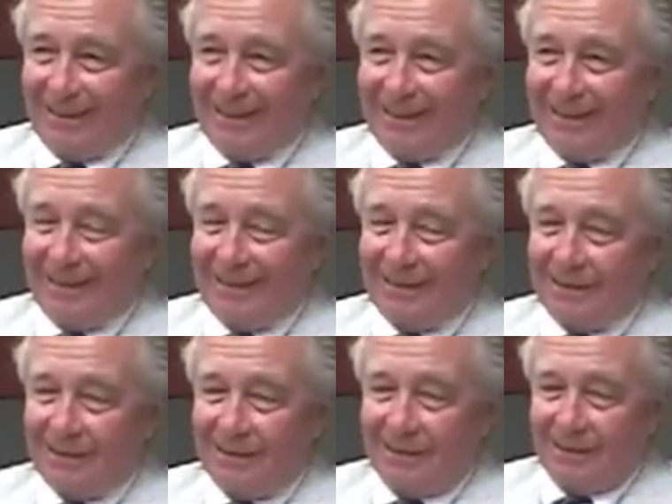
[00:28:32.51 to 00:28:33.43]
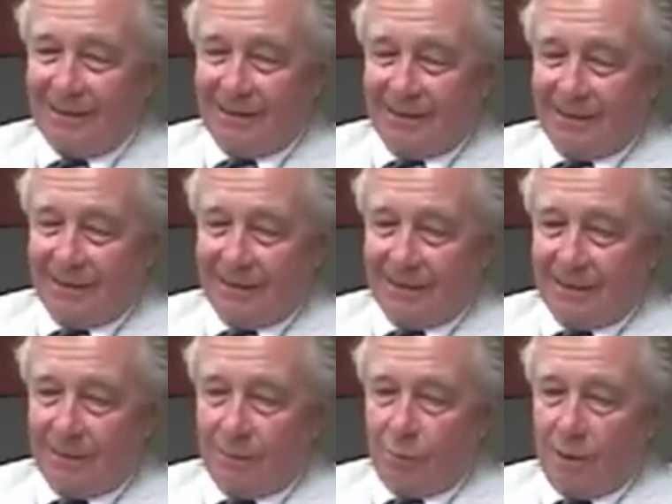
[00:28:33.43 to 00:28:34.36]
And
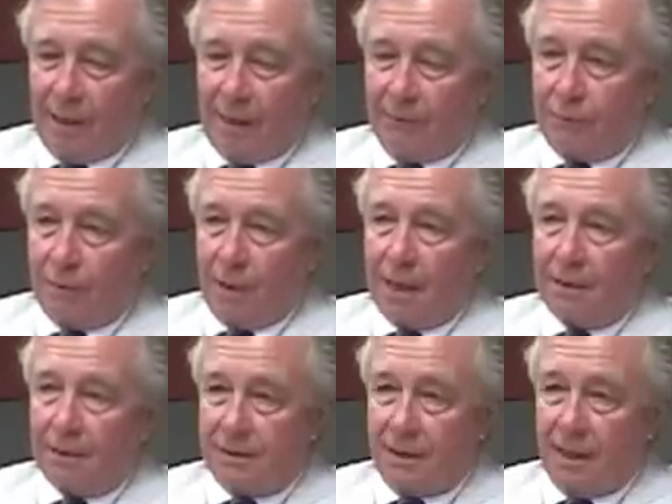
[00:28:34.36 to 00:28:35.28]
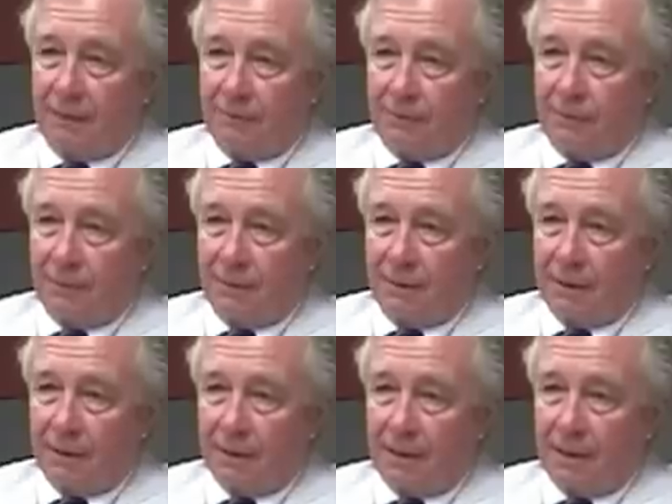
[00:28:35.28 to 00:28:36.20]
what I've tried to stand for
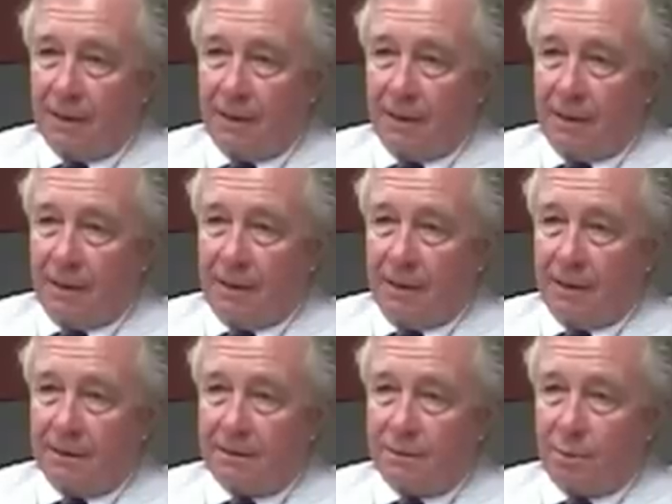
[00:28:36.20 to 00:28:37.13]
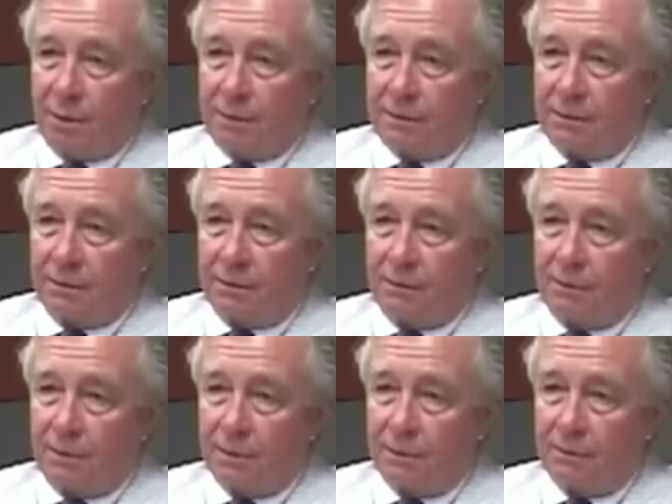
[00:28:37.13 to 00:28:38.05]
is a person who
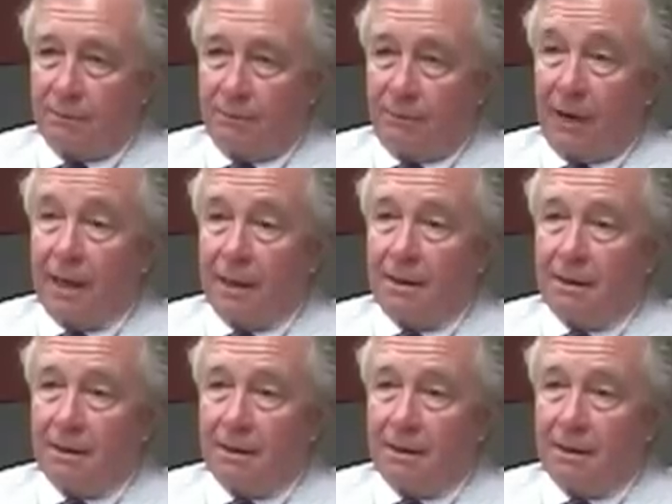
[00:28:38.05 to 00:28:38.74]
will fight.